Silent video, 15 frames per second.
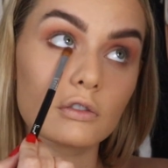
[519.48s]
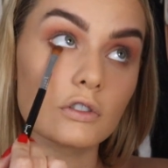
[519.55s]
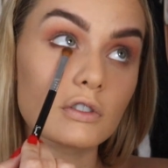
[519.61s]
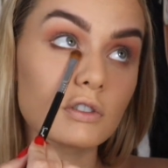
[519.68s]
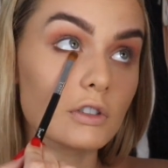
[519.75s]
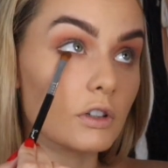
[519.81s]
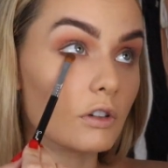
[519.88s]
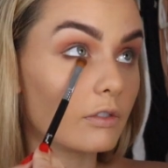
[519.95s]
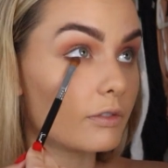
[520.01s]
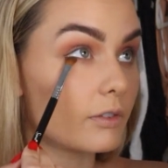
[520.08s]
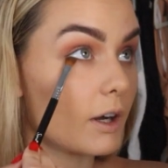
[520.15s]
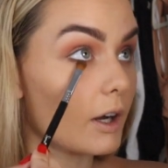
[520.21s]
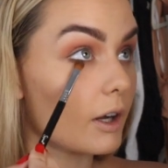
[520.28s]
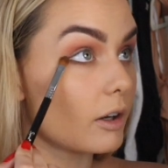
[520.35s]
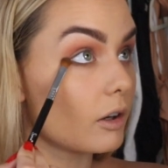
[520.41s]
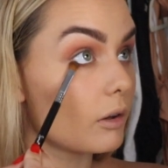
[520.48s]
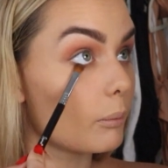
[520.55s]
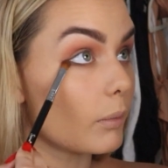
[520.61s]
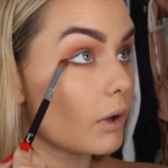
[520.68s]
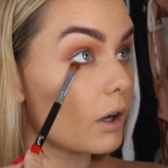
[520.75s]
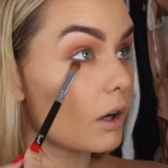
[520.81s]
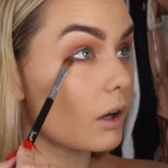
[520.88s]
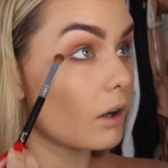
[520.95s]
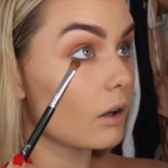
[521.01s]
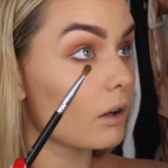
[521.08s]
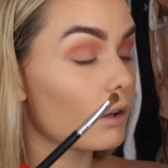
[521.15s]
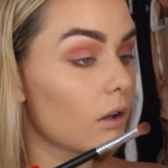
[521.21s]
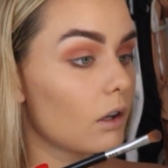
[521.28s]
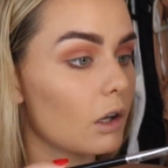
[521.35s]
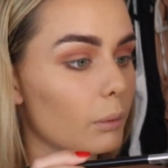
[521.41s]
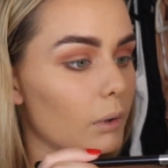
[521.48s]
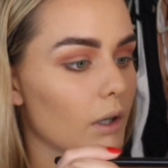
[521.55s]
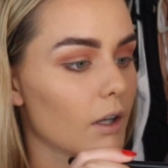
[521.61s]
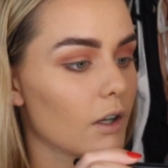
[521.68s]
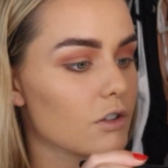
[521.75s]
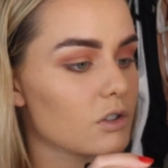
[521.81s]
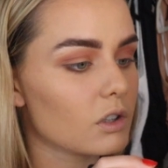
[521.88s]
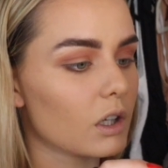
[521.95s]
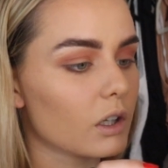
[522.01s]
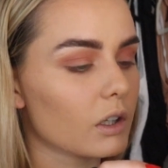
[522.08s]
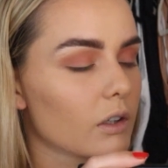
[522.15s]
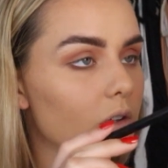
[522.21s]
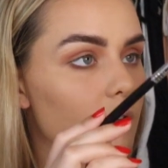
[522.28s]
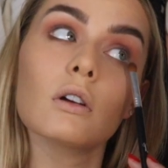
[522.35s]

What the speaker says: Just to define my lower lash line.